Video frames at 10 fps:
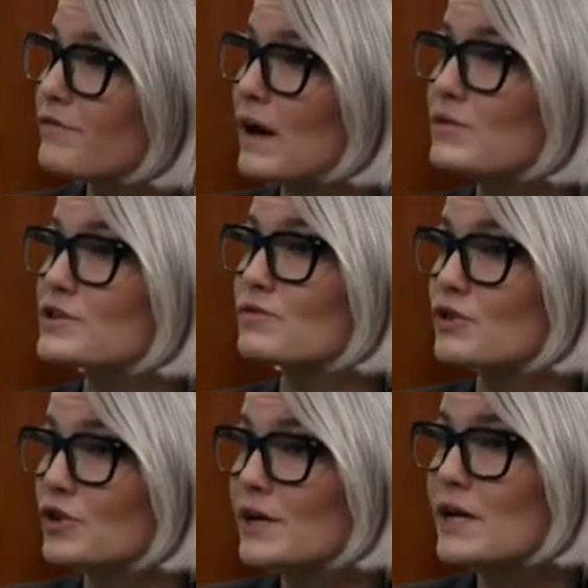That was
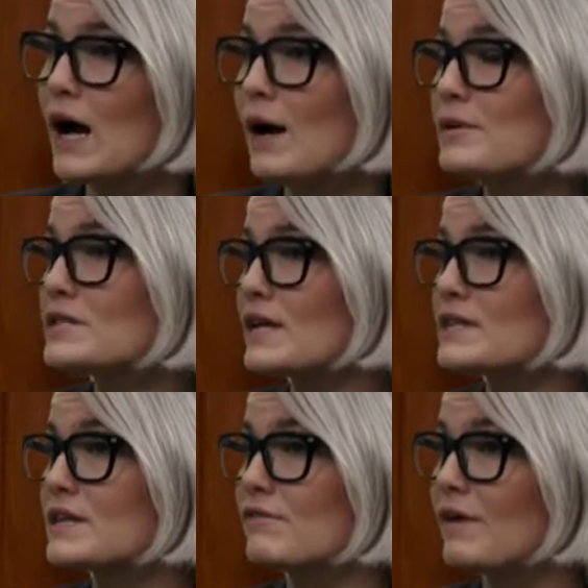good common
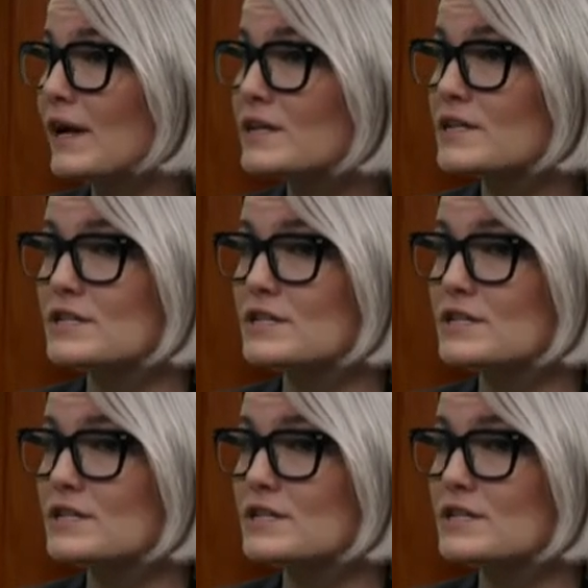sense advice,